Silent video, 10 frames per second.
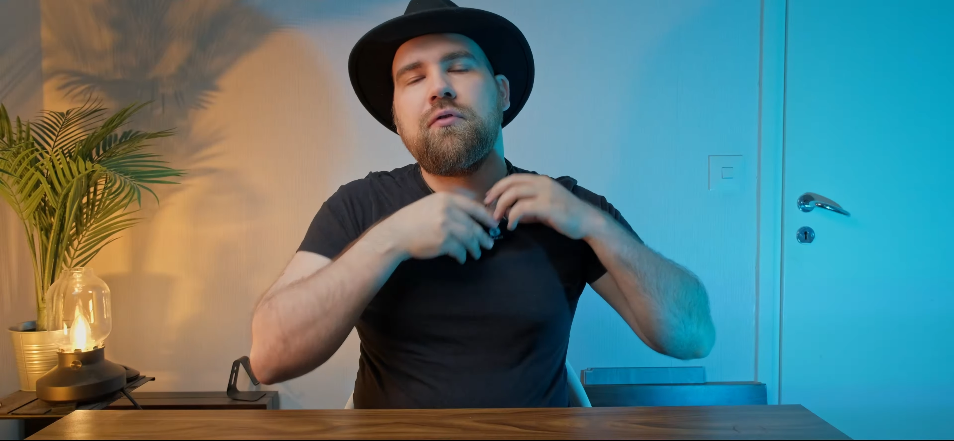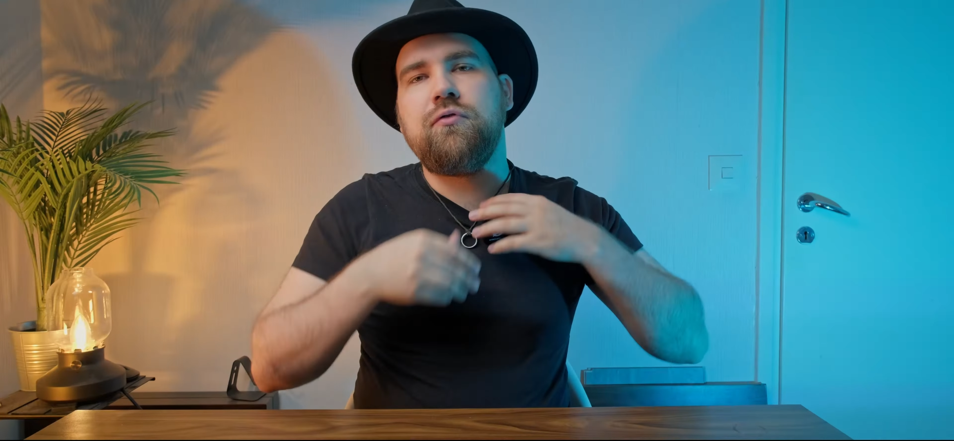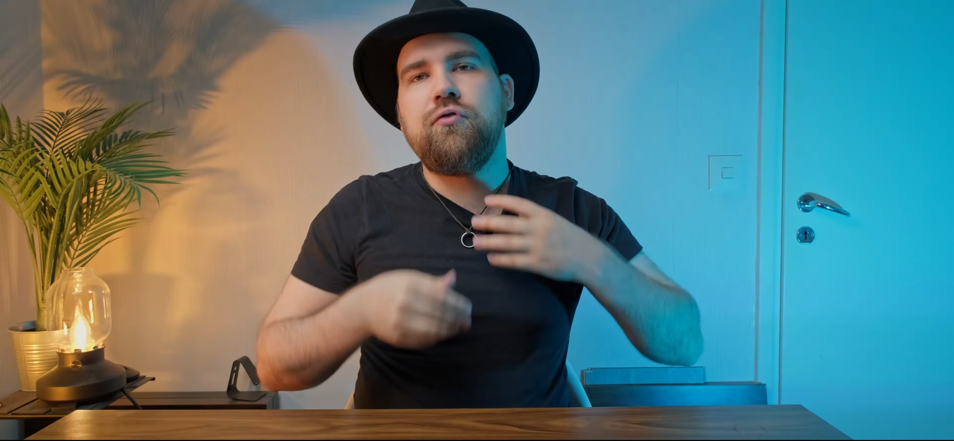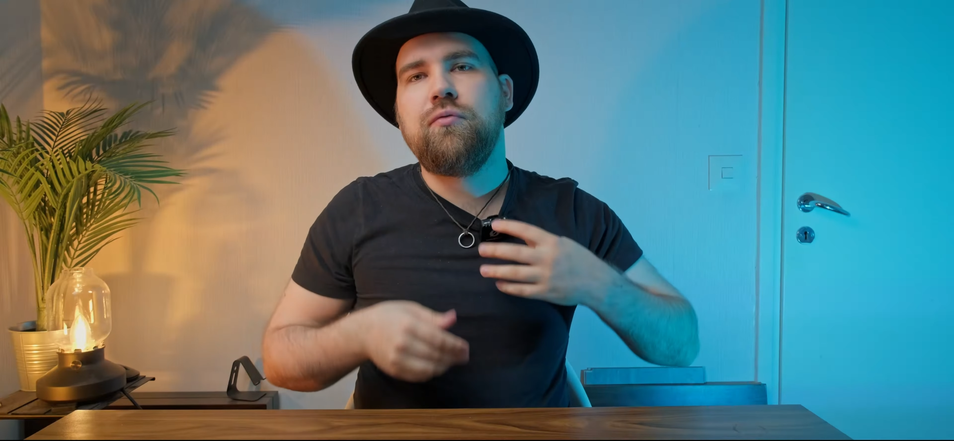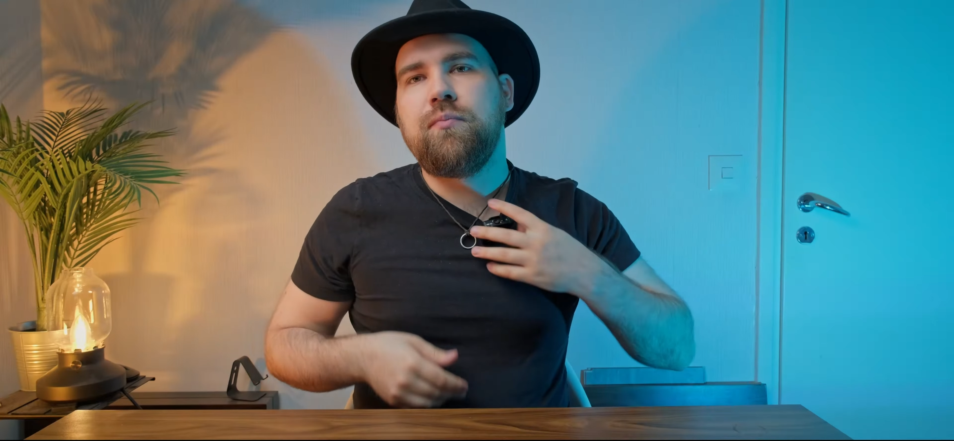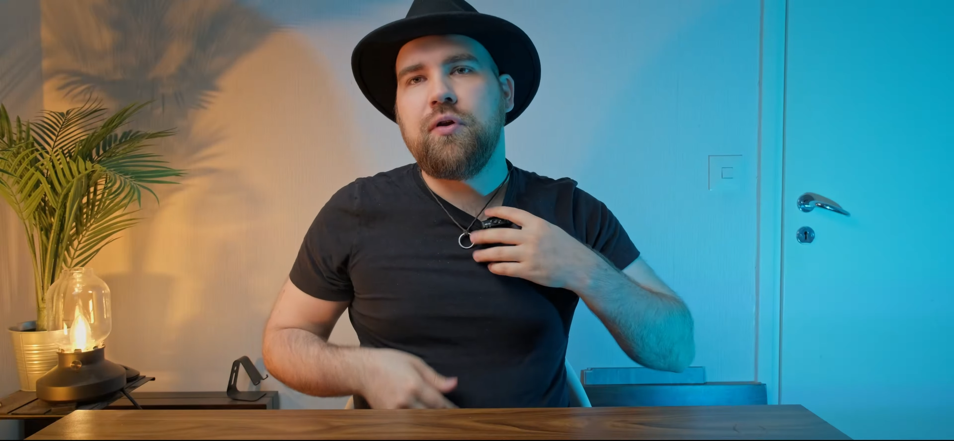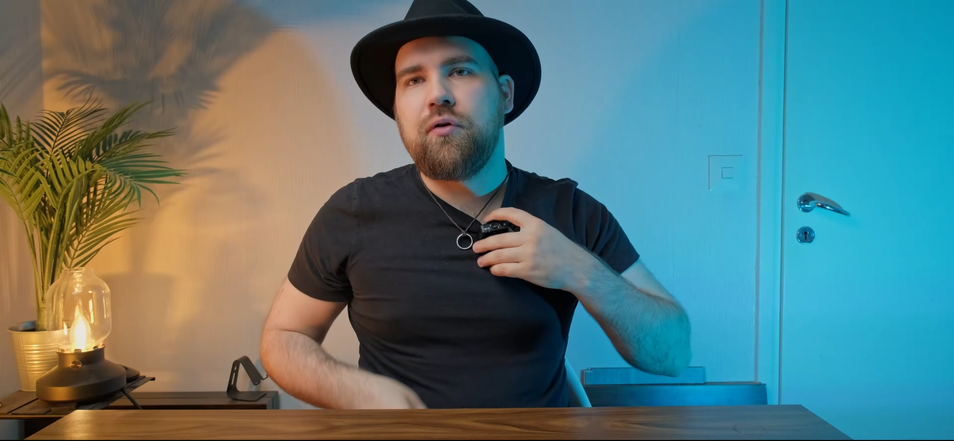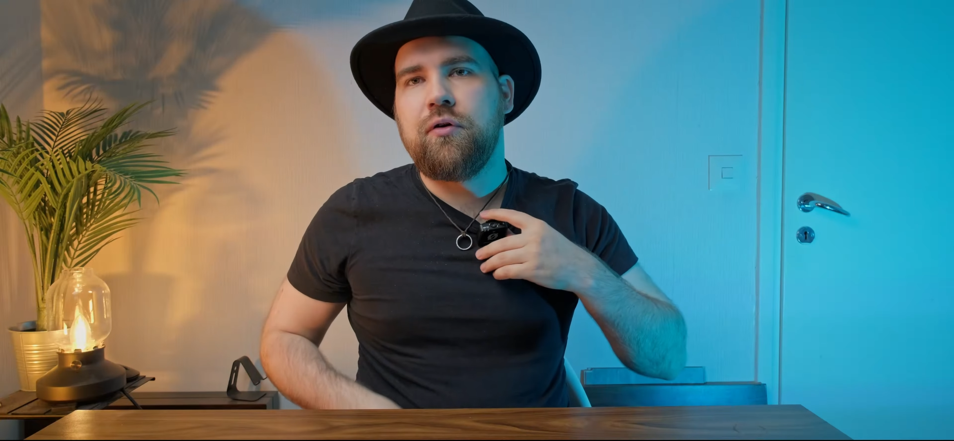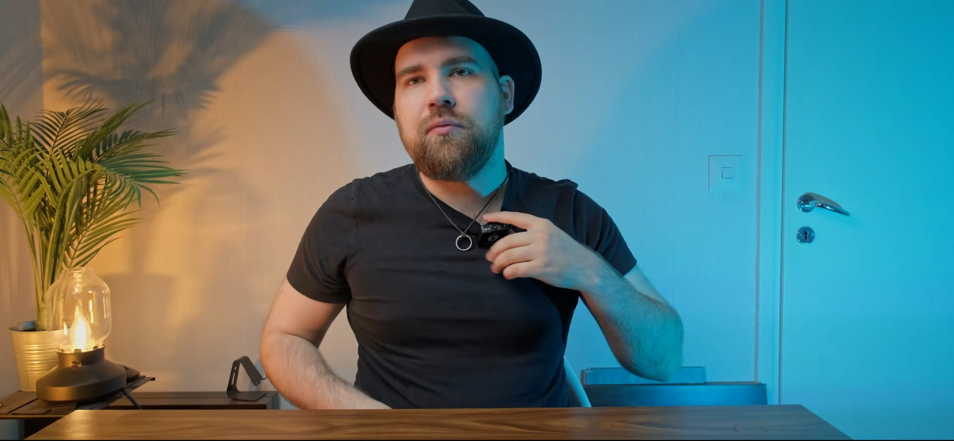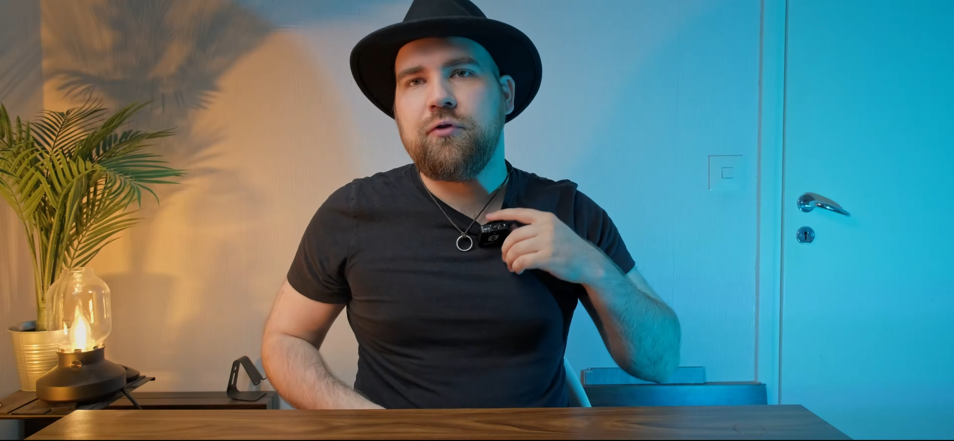droop
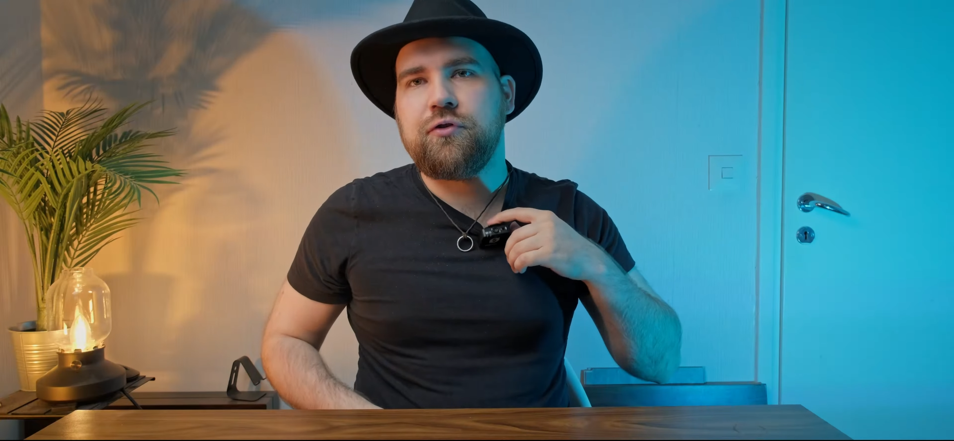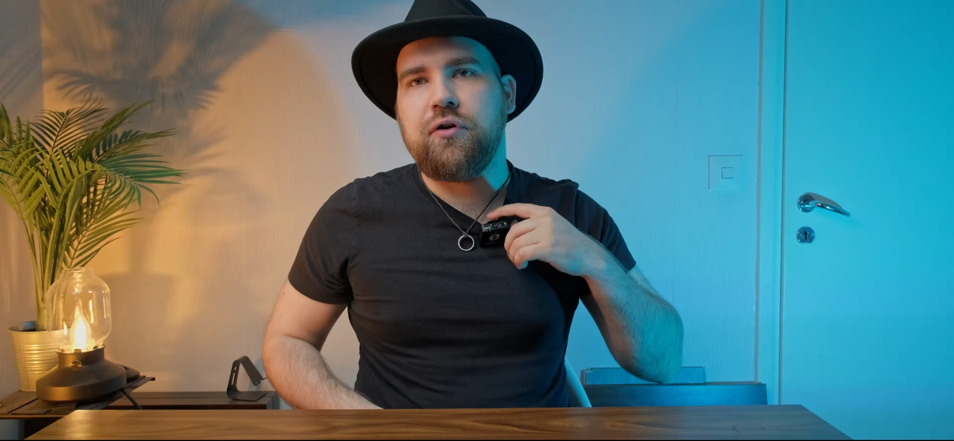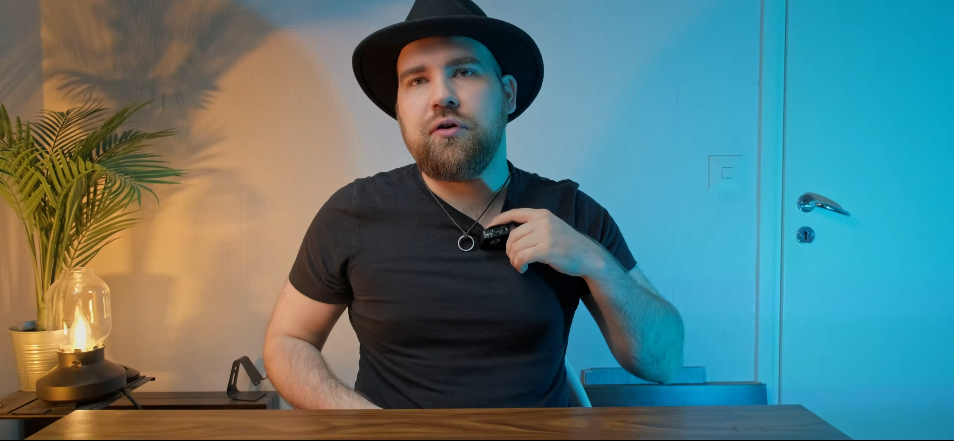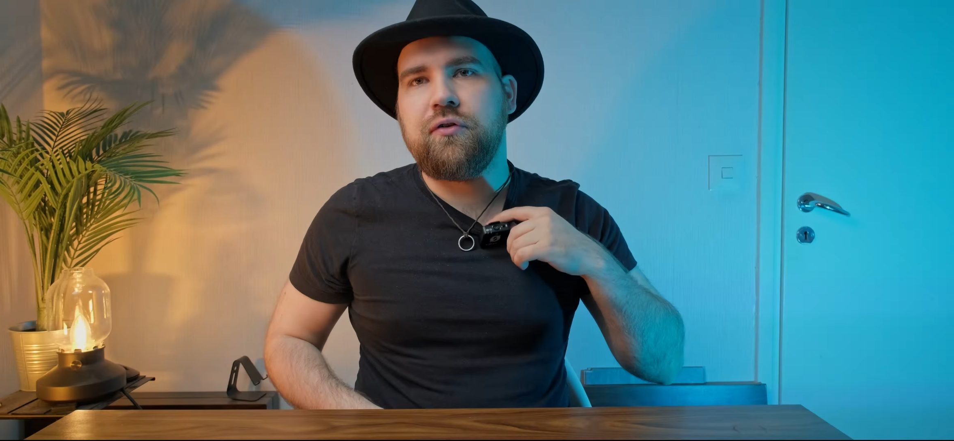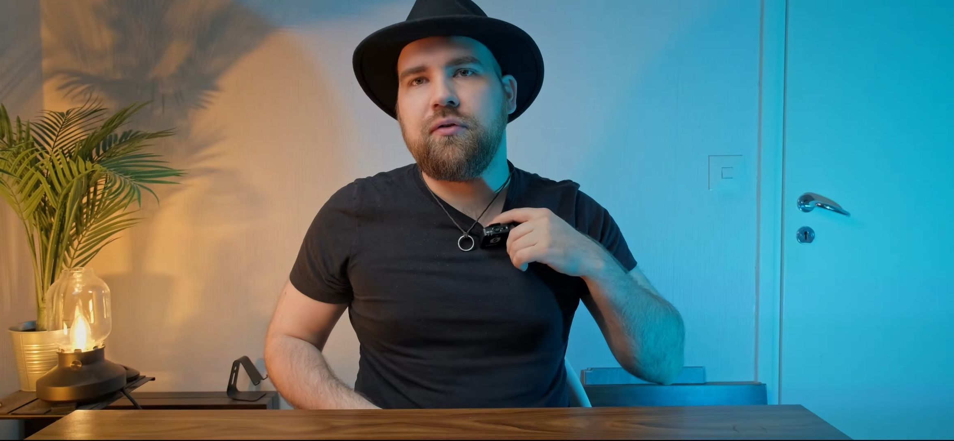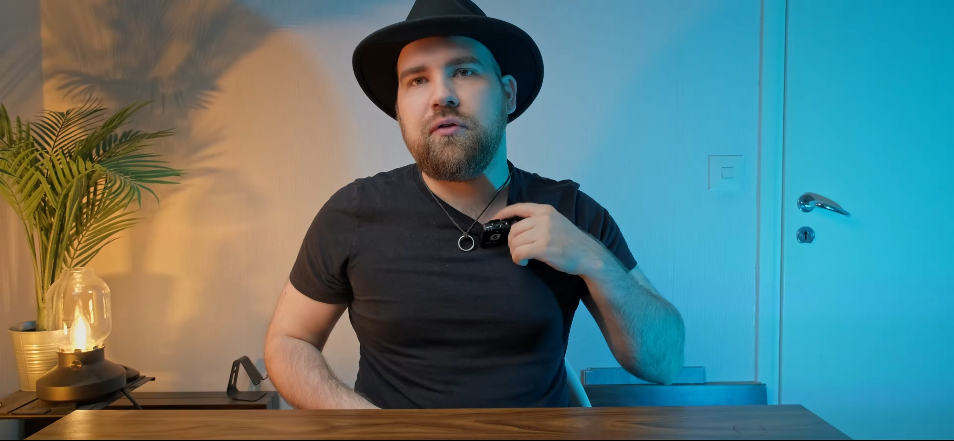your shirt